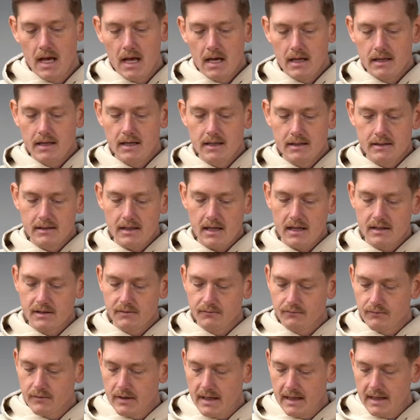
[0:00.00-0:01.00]
This has a
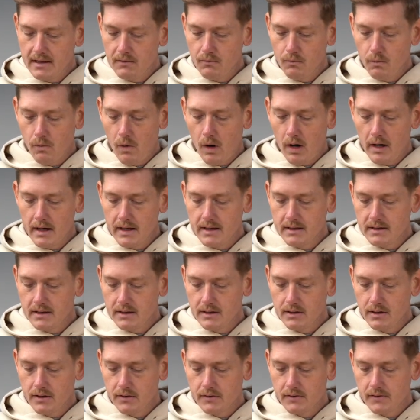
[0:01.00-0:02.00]
really wide
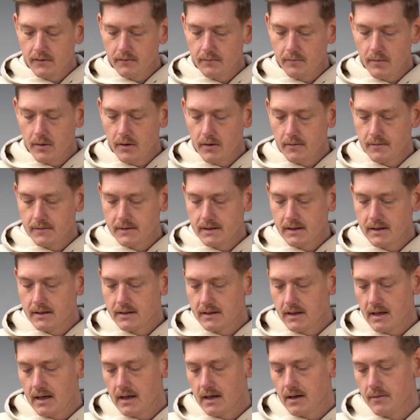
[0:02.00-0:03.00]
use of purposes.
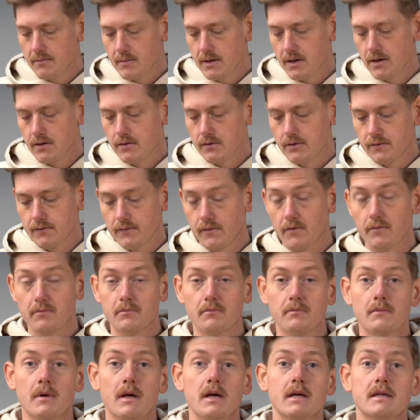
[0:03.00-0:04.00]
It can be used
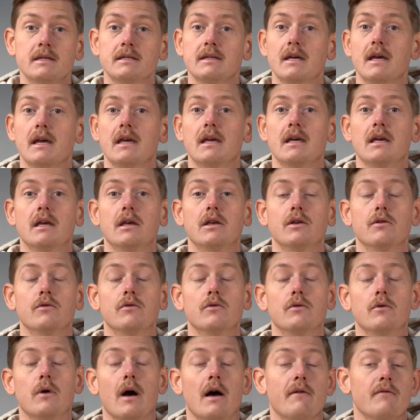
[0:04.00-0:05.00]
from, say
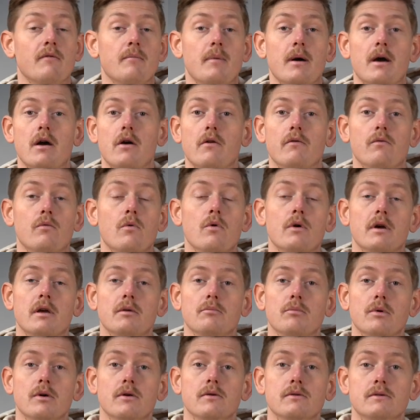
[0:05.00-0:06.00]
you'll have a pair of walking
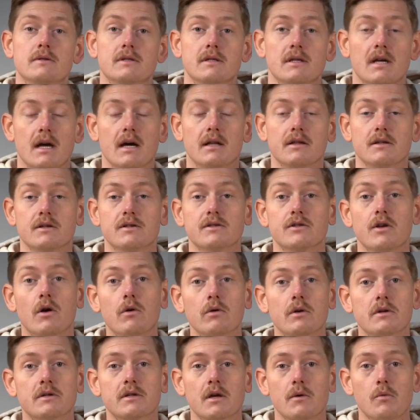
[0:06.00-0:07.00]
boots and the
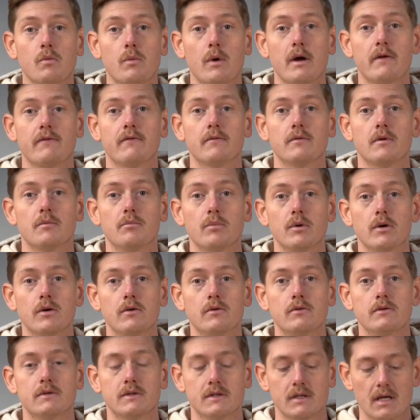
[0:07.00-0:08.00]
sole has come away from the
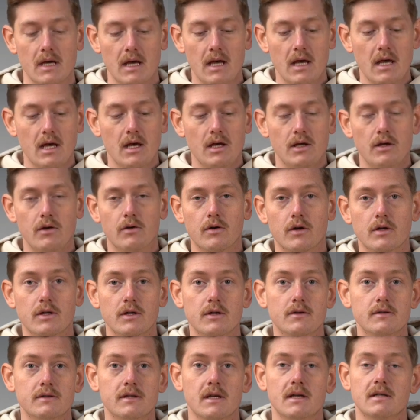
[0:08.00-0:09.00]
boots. You can
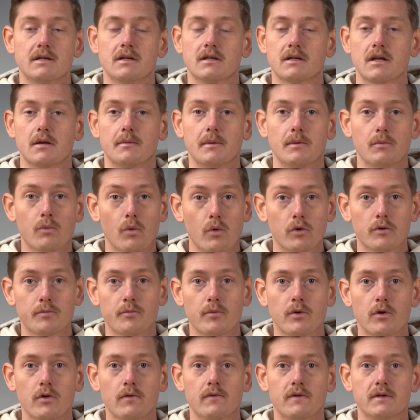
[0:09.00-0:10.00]
use this, it's going to be
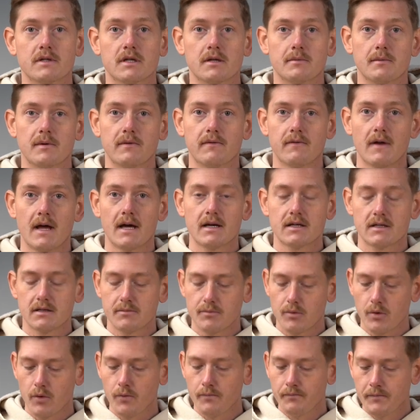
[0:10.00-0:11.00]
waterproof, it's going to be
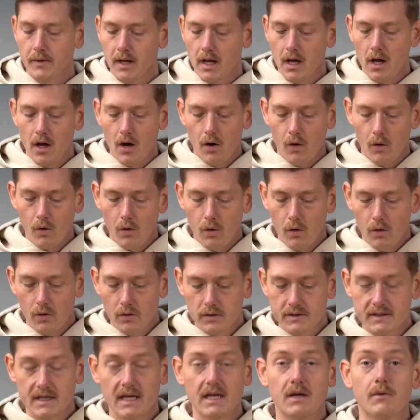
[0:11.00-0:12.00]
flexible. Or
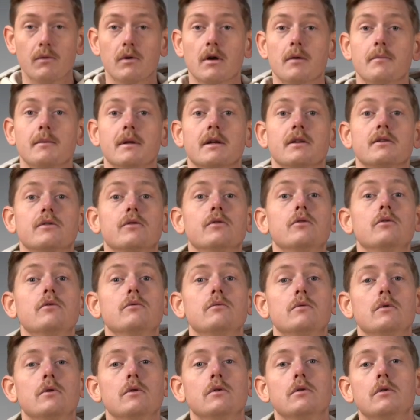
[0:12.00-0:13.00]
say you were coming down to
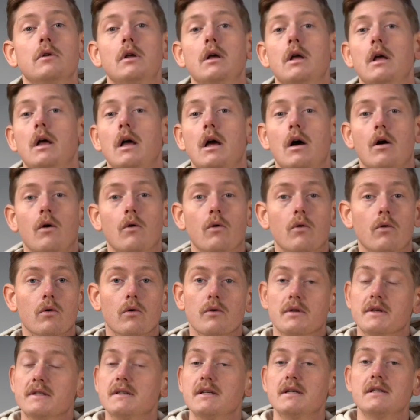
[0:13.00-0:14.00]
Cornwall or
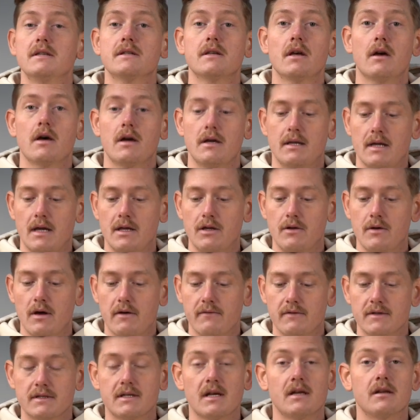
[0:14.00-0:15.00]
the seaside and you have
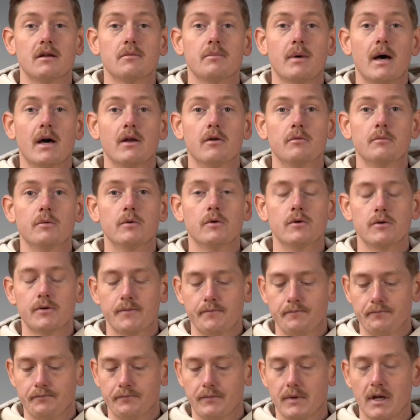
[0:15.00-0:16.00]
a stand-up paddleboard
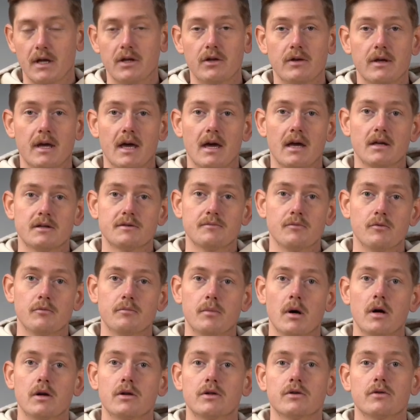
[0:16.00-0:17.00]
and you get a small
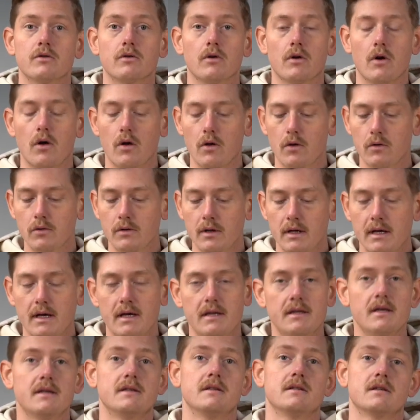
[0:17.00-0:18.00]
puncture or a hole,
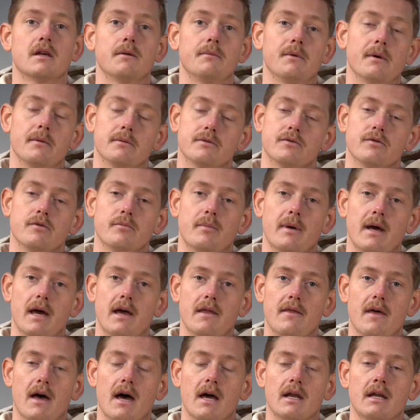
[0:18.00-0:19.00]
this is going to be able to repair
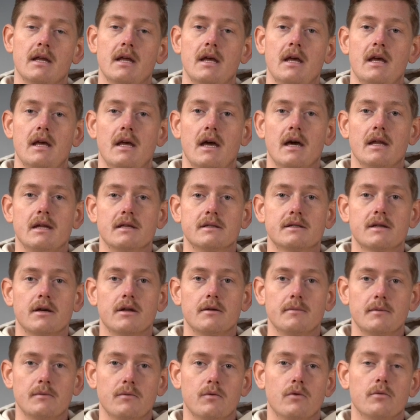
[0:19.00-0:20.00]
that, and it's going to
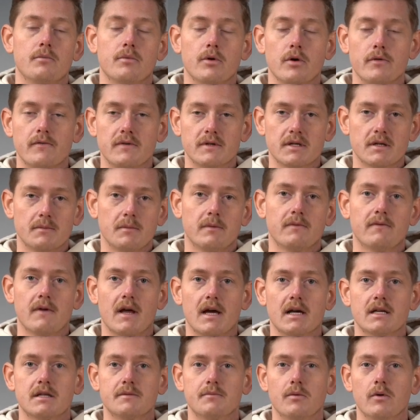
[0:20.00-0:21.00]
be waterproof, it's going to be
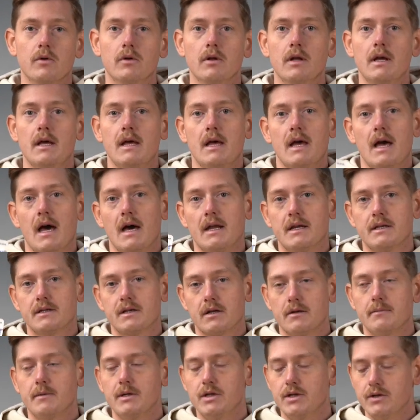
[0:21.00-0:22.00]
flexible, and it's
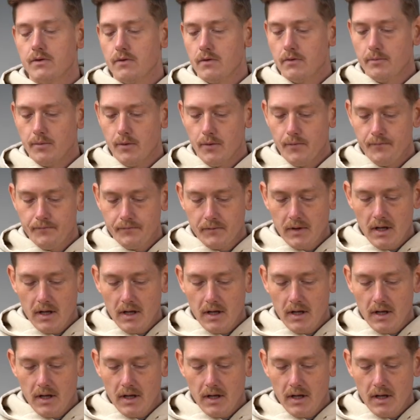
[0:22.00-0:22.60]
going to be durable.